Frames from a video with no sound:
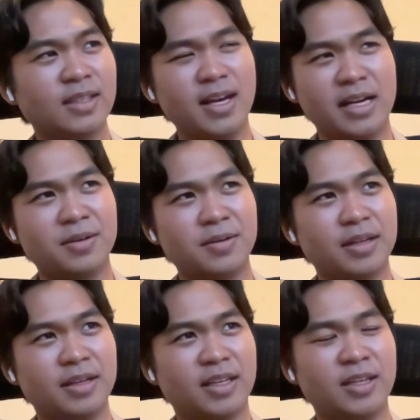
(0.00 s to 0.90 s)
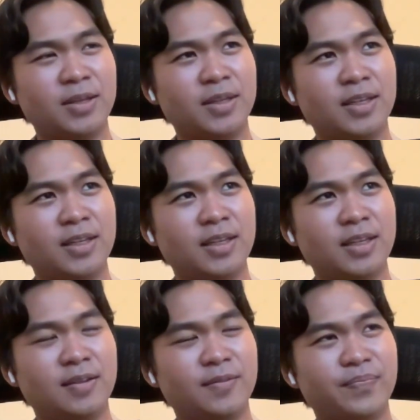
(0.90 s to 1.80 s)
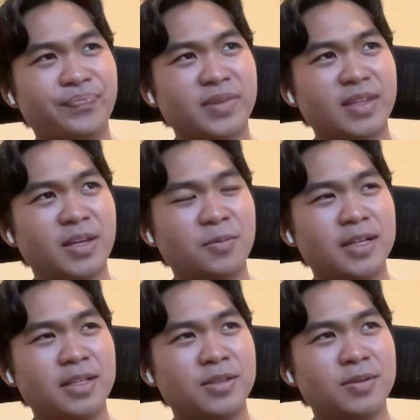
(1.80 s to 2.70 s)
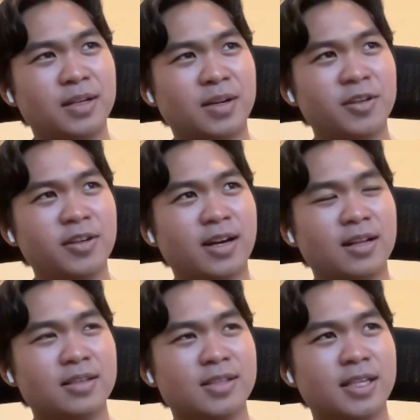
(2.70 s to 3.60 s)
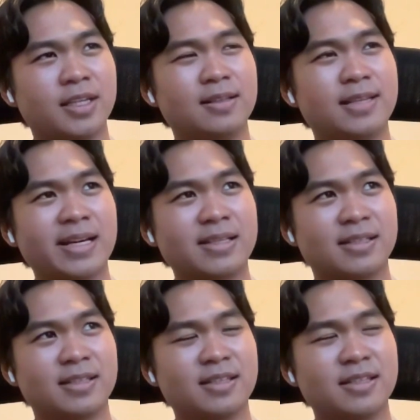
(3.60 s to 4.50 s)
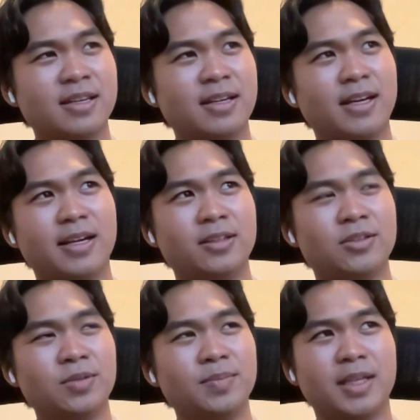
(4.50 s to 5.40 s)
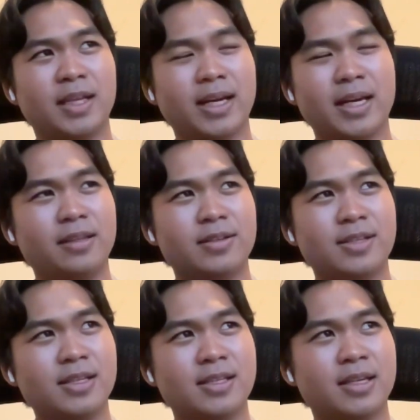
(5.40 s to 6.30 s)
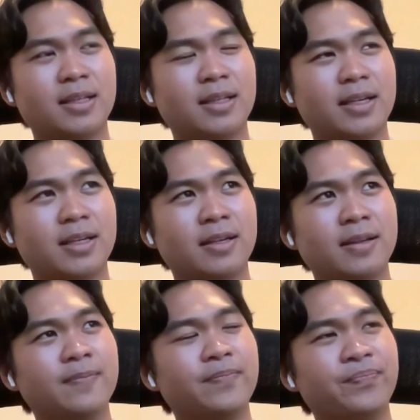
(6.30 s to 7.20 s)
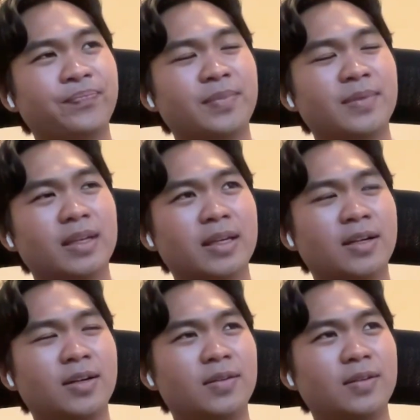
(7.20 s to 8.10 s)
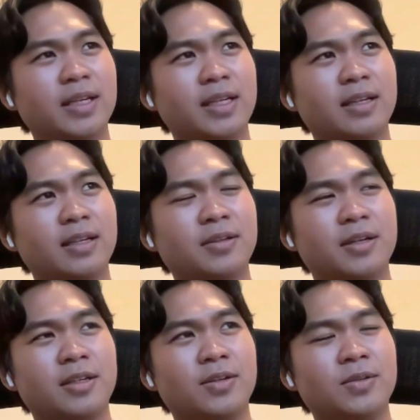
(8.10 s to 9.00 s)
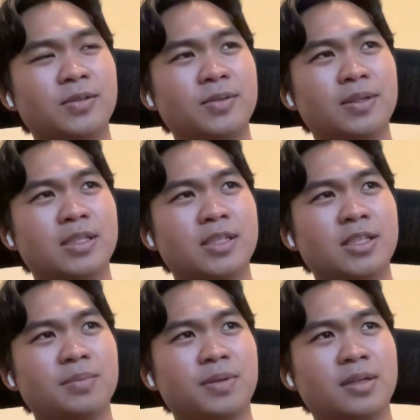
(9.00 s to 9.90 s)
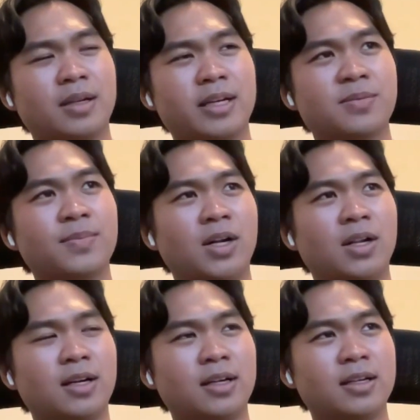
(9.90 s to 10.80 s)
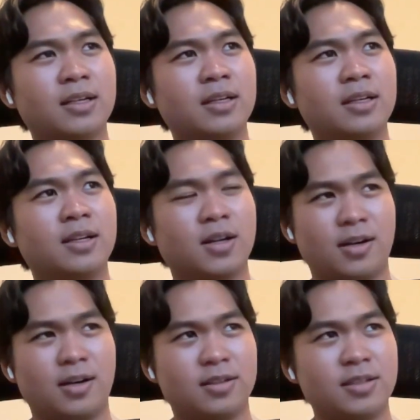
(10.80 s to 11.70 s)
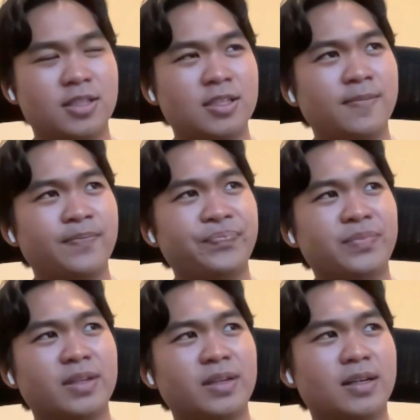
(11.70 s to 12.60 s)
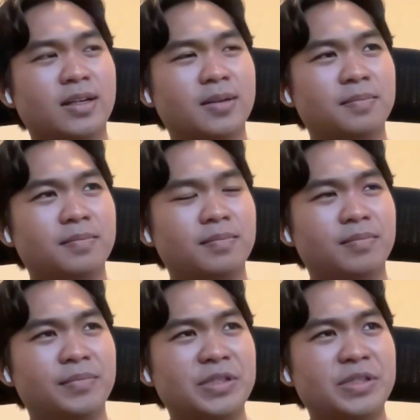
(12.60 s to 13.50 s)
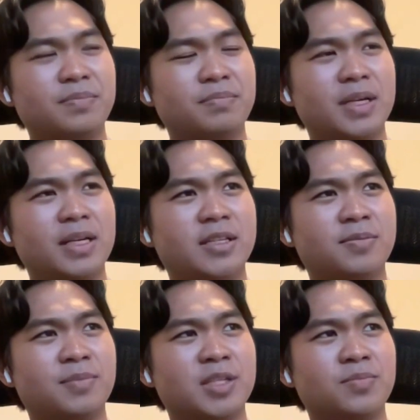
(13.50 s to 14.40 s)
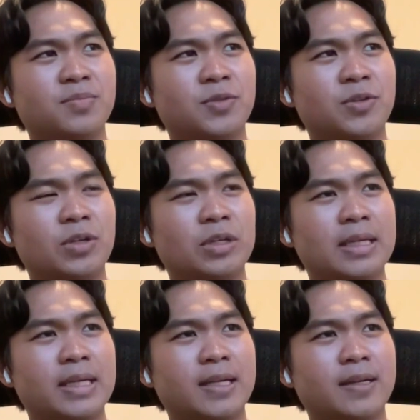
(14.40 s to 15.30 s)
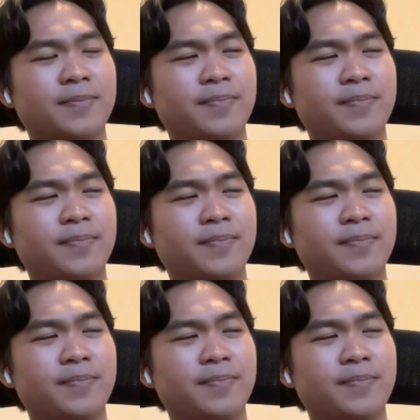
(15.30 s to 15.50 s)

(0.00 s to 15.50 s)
Yeah, he went to a community college in Texas, and he told me like, hey, there's this thing, like, like you could go to a cheaper, like smaller college, but it's much more like,